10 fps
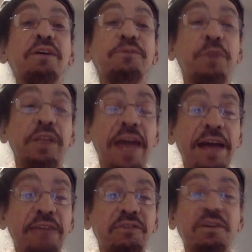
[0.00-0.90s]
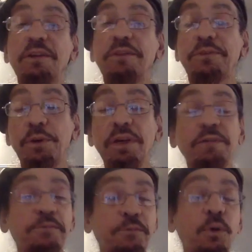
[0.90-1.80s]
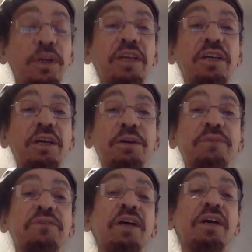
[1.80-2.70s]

For the last 30, 40 years,